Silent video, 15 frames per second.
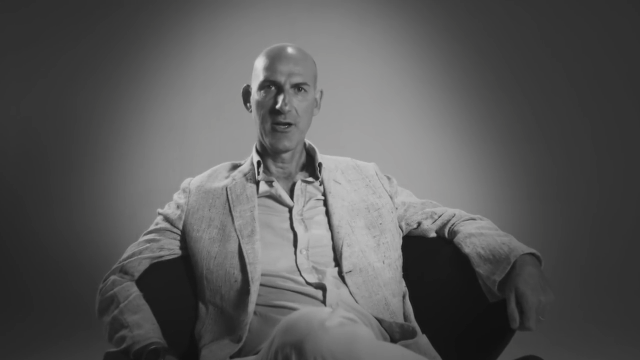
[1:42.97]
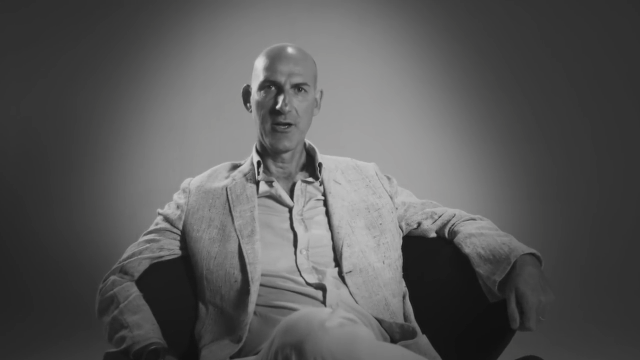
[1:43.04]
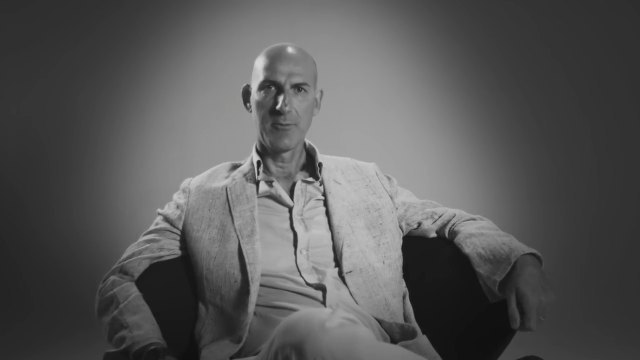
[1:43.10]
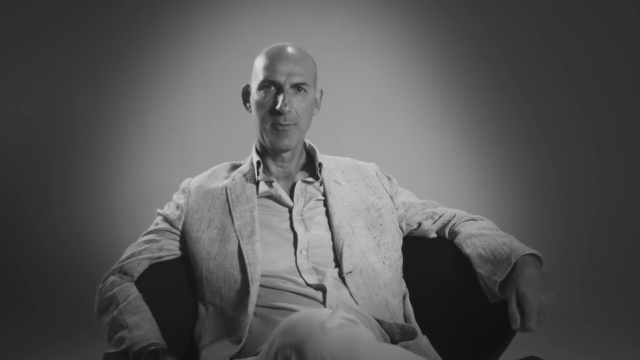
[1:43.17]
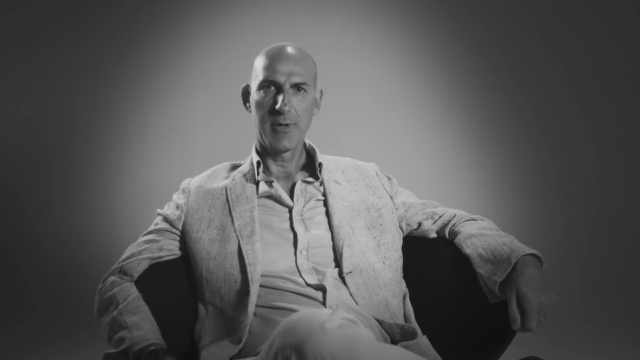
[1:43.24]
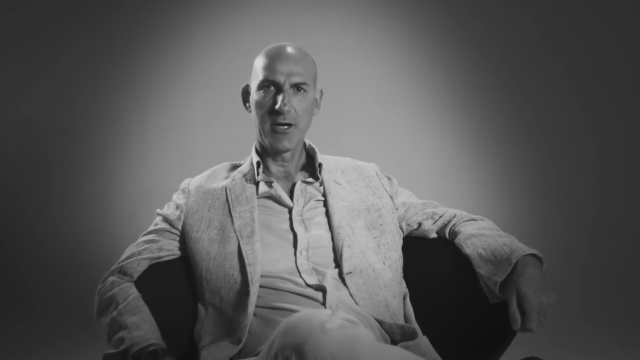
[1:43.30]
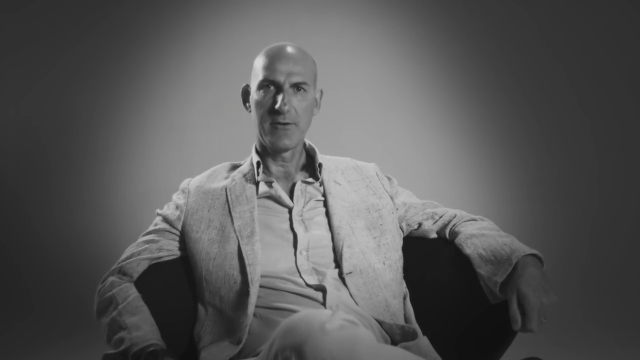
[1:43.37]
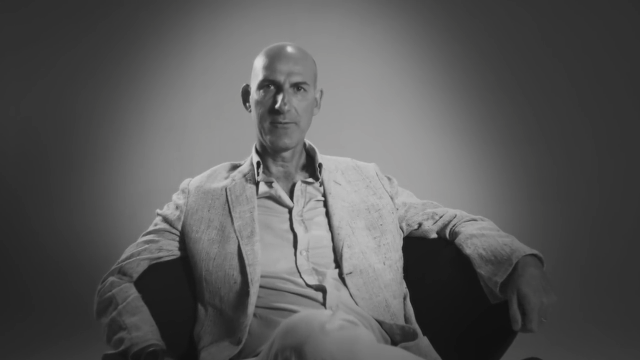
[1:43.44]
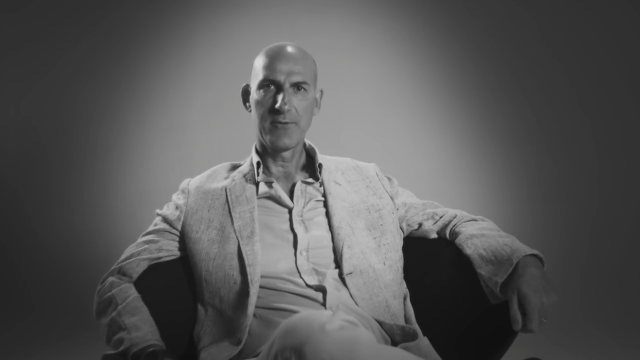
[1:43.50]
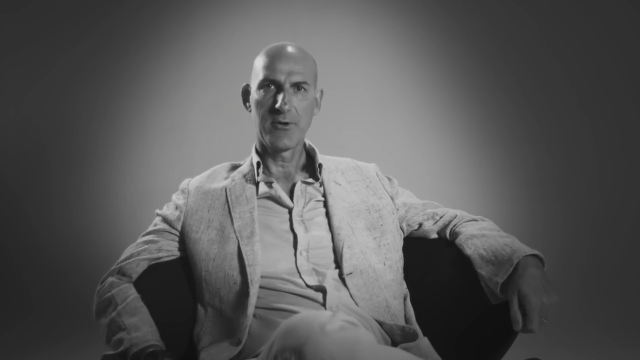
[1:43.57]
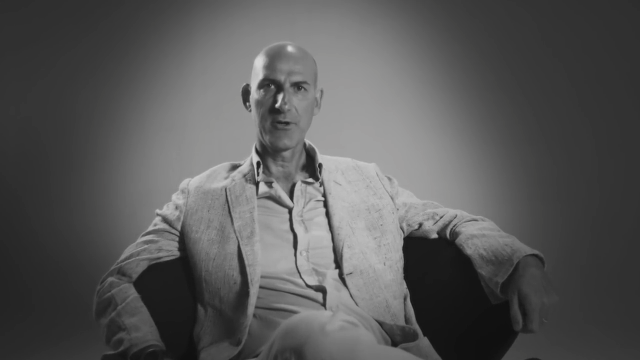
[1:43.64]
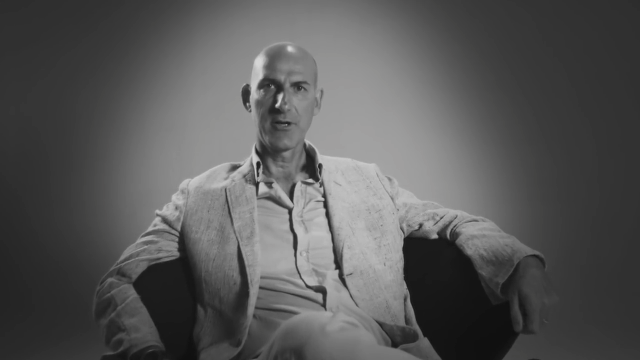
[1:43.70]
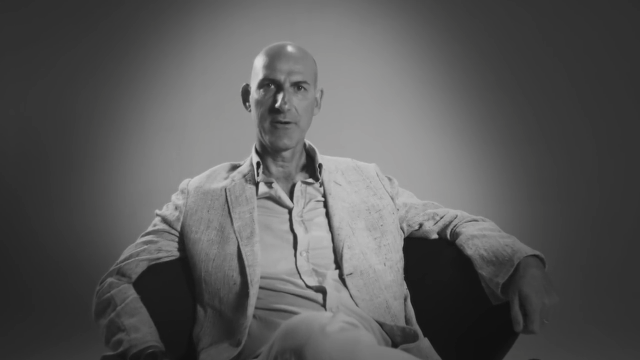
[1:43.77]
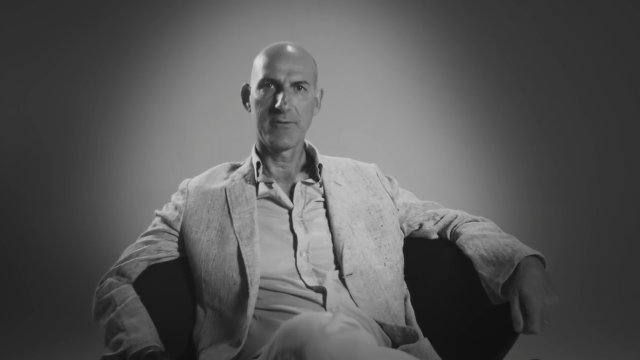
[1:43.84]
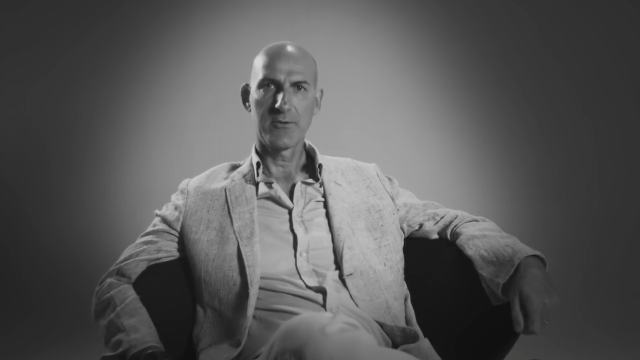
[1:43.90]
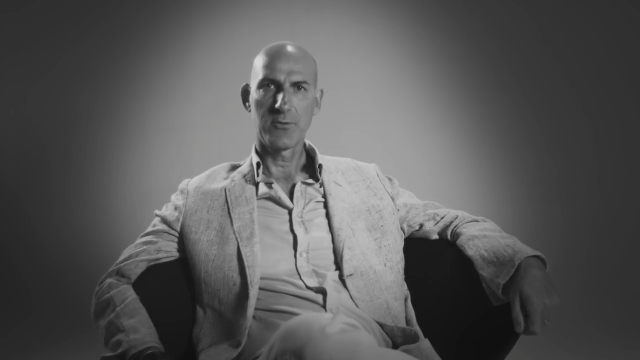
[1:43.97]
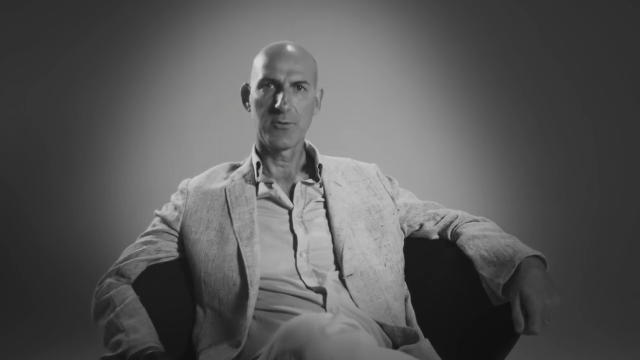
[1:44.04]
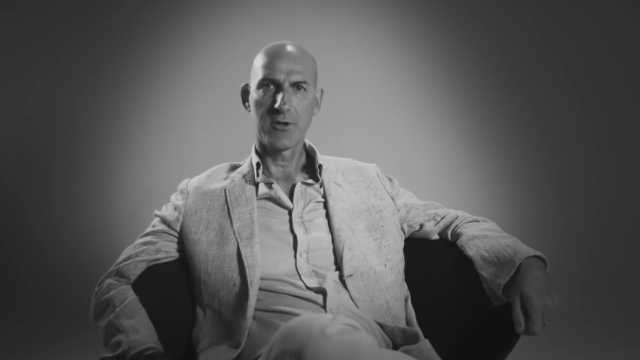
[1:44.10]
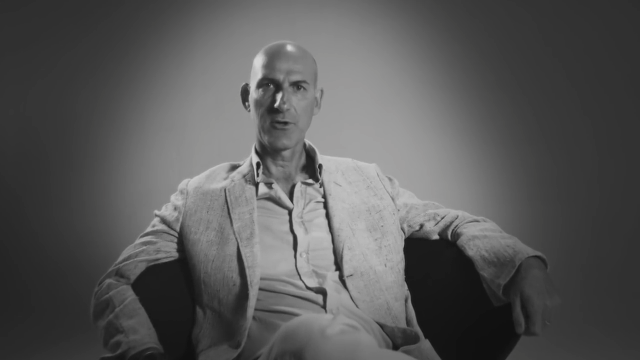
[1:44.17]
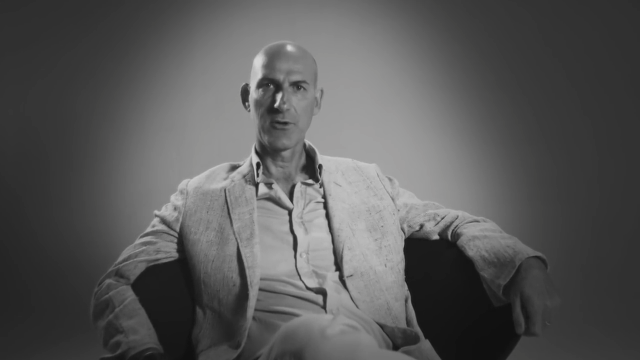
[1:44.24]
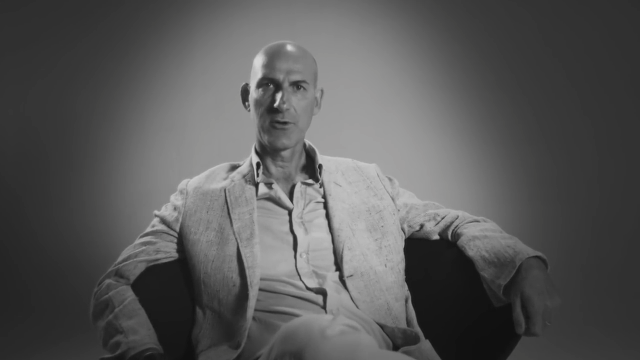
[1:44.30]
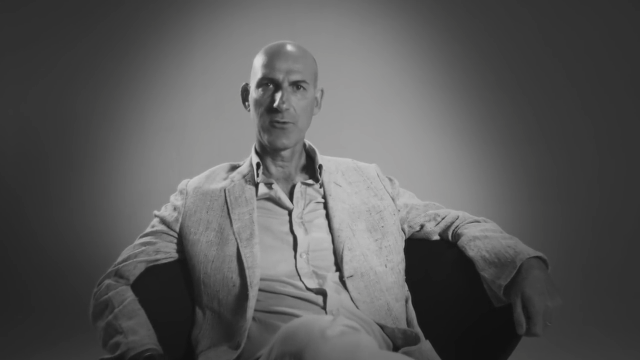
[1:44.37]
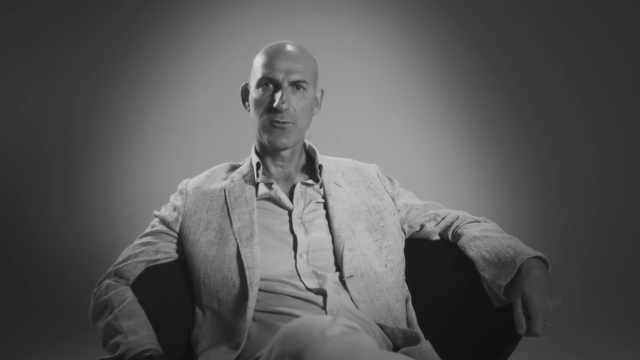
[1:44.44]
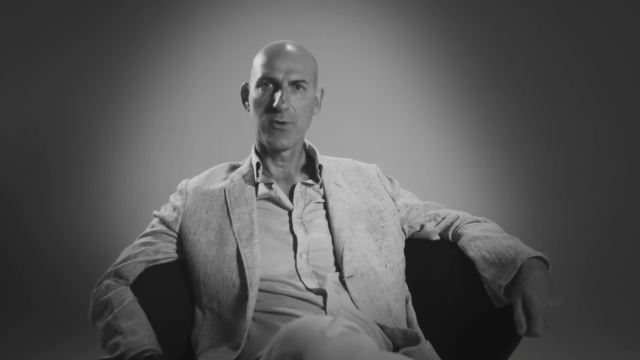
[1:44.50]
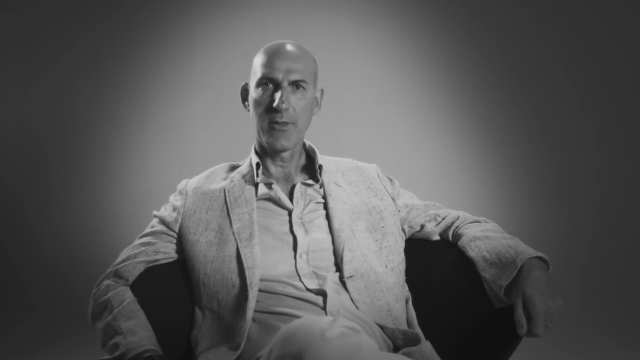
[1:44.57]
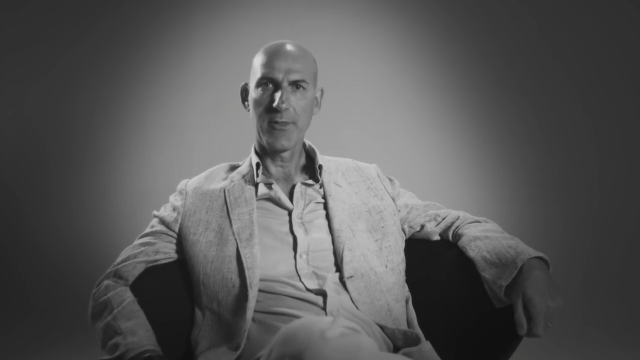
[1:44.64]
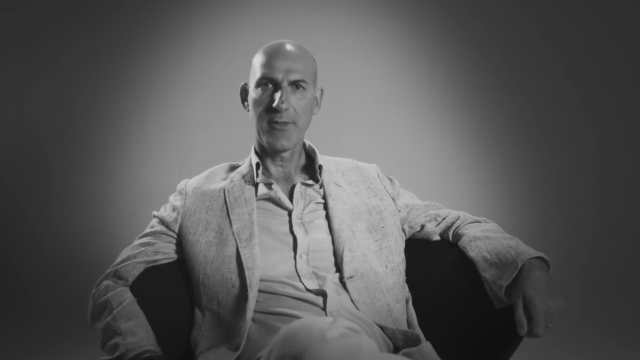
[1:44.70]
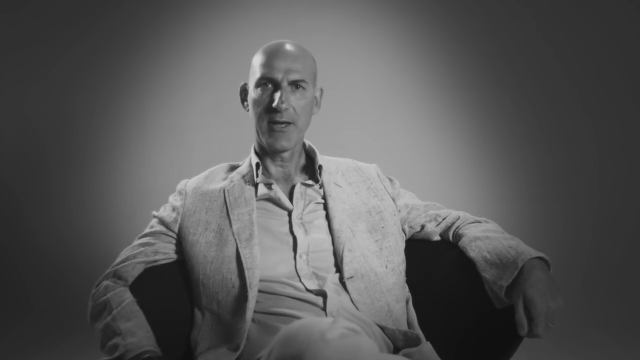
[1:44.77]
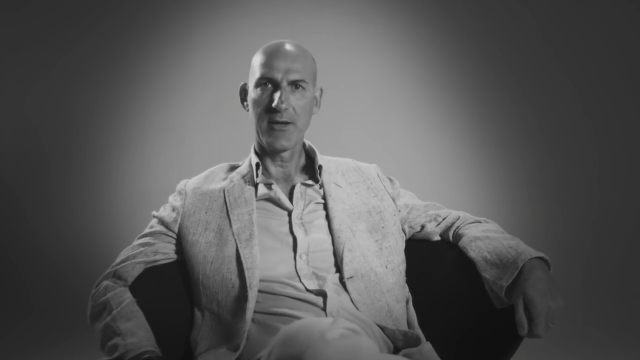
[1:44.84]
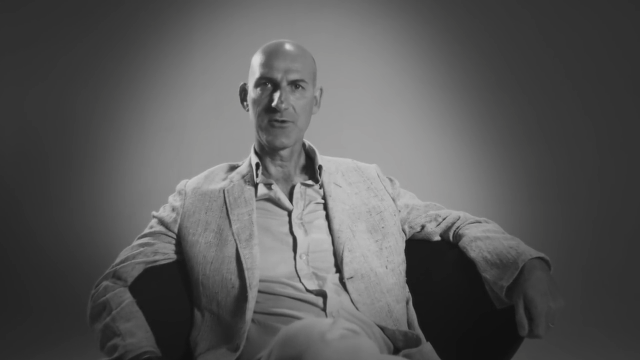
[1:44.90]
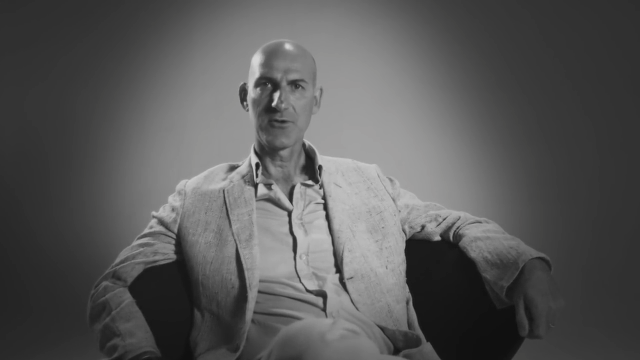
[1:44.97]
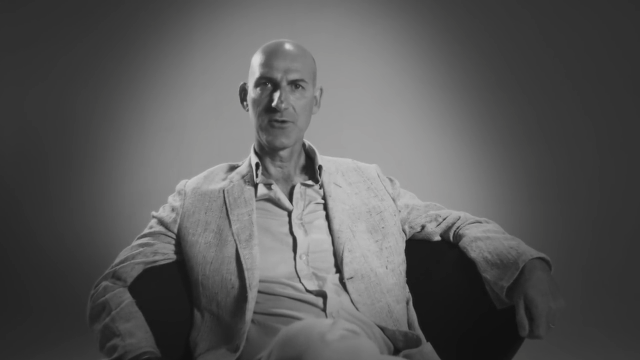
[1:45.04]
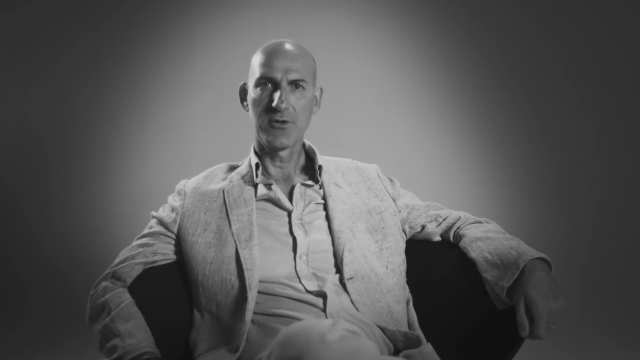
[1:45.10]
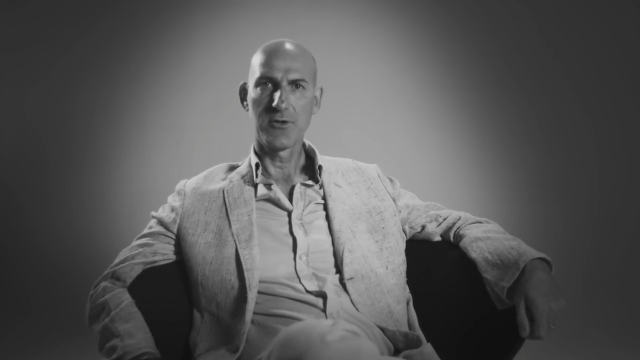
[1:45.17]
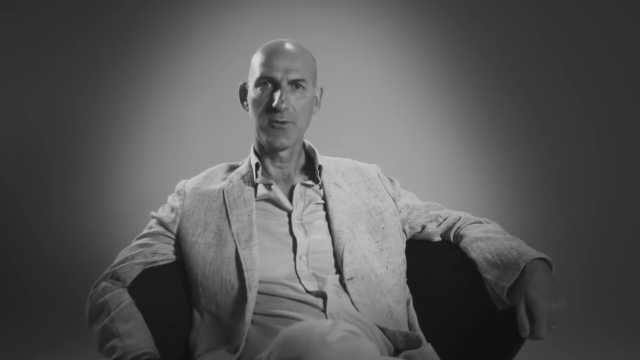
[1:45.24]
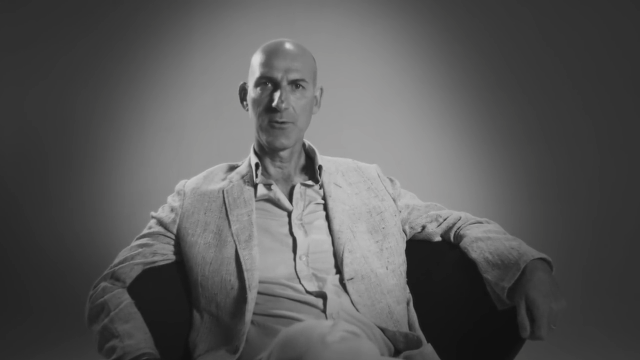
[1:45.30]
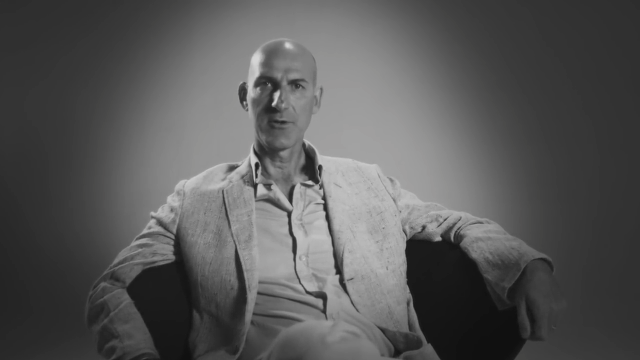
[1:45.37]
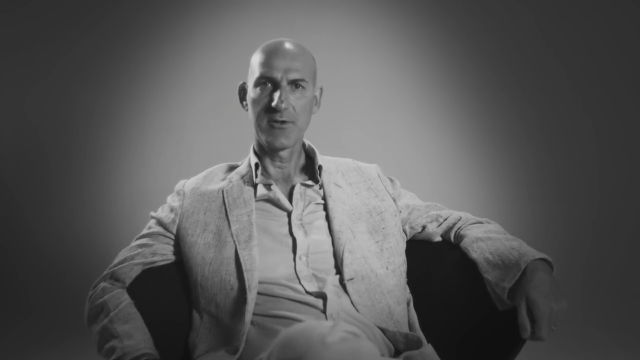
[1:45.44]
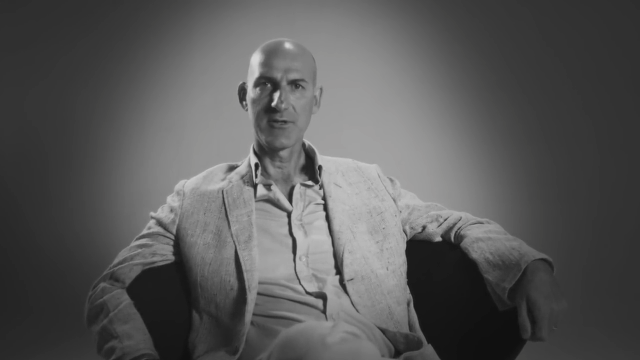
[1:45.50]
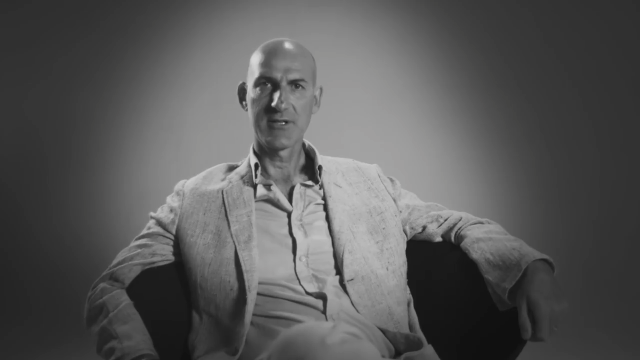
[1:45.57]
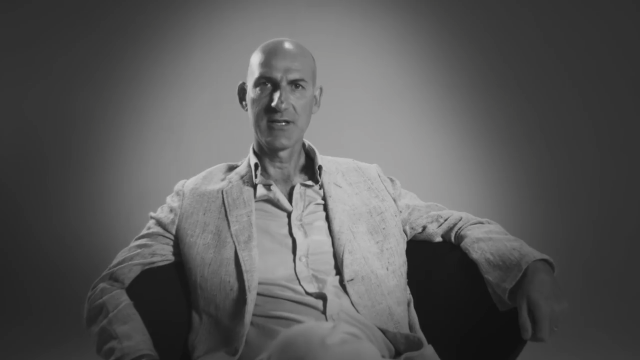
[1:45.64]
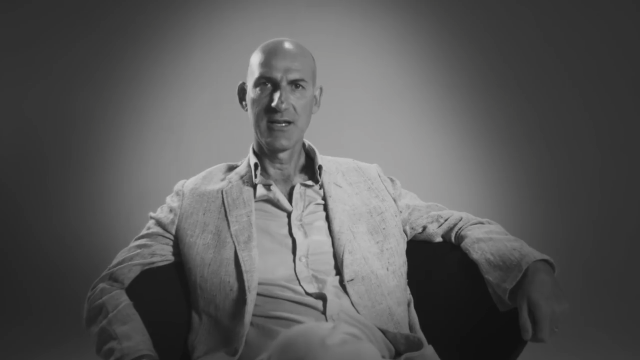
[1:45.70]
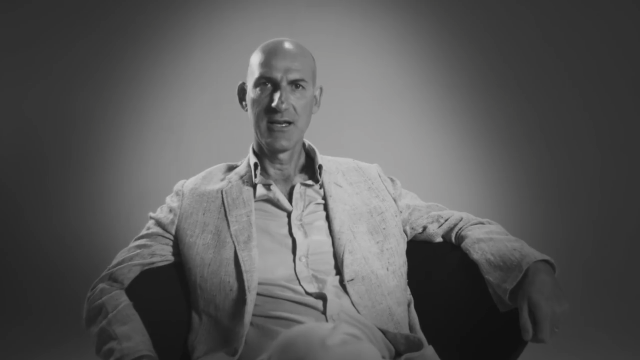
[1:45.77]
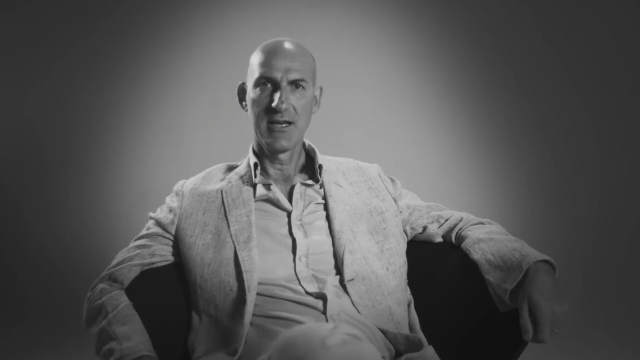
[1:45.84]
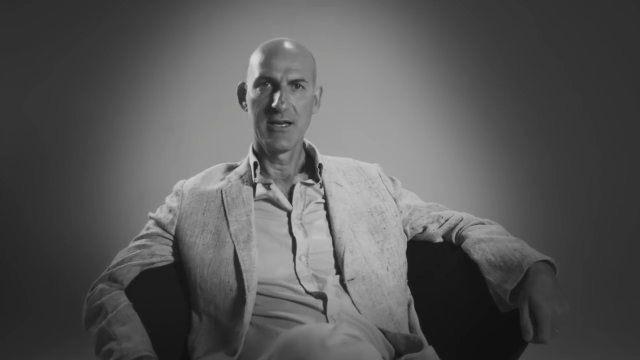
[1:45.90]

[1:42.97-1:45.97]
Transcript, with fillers: and powerful enough to record 1,000 neurons.